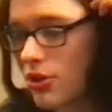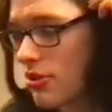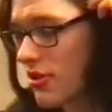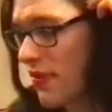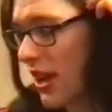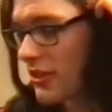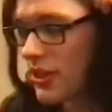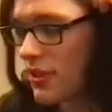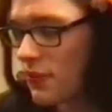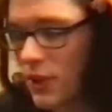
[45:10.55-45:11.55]
is the fact that
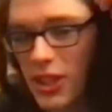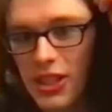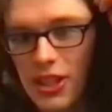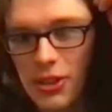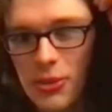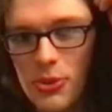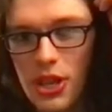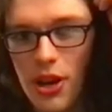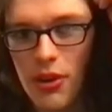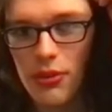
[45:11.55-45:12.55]
he fucking killed
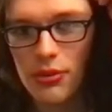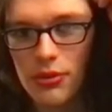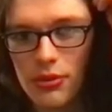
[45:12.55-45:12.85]
himself